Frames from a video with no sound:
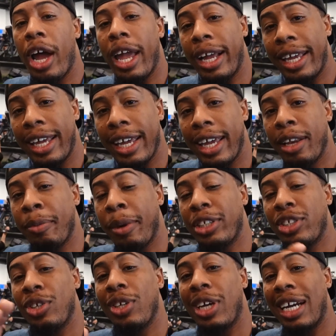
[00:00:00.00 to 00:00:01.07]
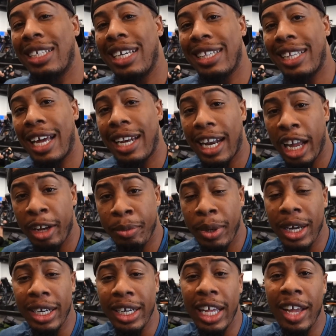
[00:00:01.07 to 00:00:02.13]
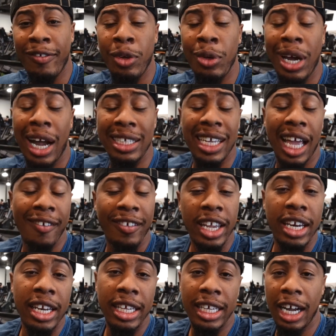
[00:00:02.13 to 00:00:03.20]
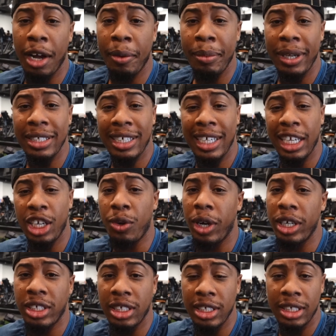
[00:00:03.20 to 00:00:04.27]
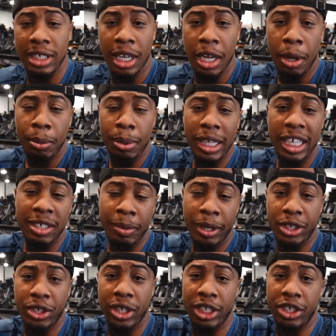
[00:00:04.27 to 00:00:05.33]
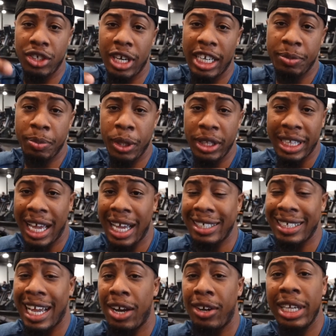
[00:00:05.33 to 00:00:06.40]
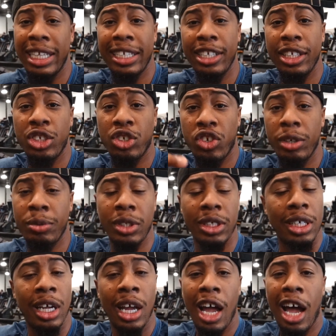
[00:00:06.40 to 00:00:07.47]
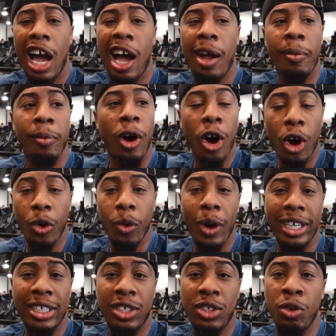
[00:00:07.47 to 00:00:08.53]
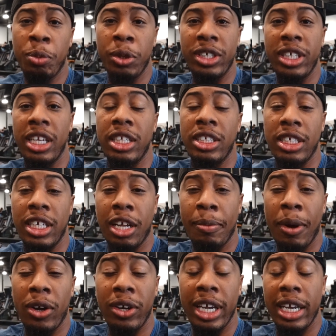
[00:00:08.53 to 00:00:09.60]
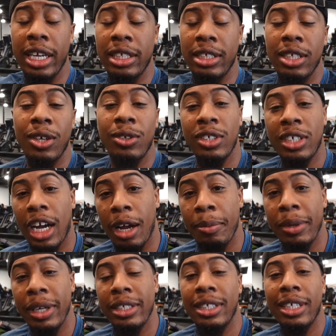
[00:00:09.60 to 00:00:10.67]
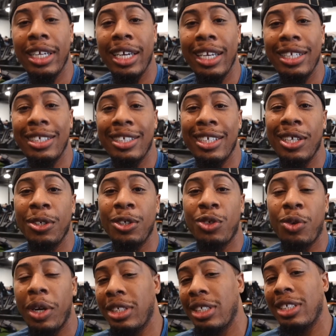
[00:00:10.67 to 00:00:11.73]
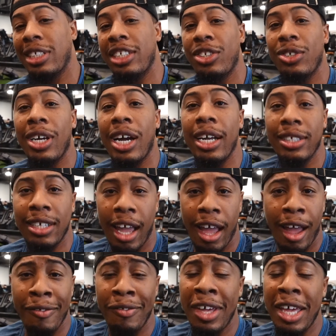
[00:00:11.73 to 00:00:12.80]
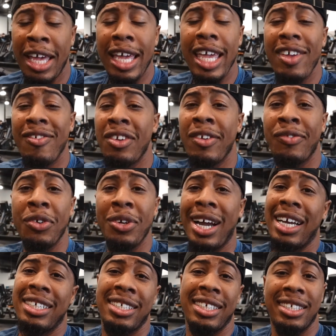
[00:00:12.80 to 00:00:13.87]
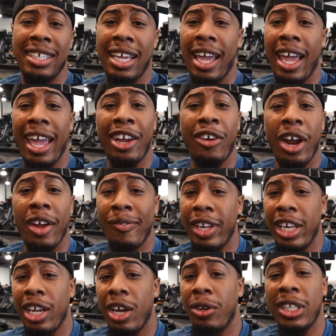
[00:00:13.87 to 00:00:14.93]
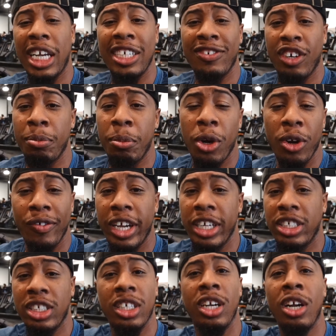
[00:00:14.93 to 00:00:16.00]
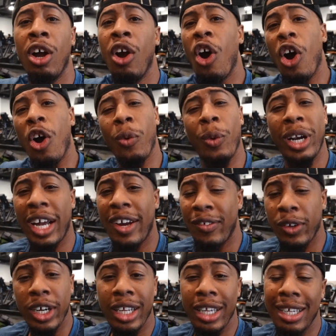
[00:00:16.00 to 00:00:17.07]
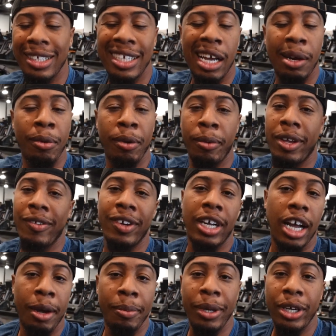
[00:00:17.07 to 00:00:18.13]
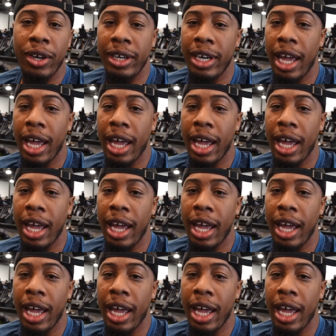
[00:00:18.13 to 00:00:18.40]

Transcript: Again, make sure you guys hit that like button. If you guys have any comments, any questions, please make sure that you guys put that down in the description. I'm always super diligent about getting to those comments and getting to those questions that you guys have. Even if you guys just say, hey, great video, thanks for the motivation, or whatever it is, I'm gonna even comment on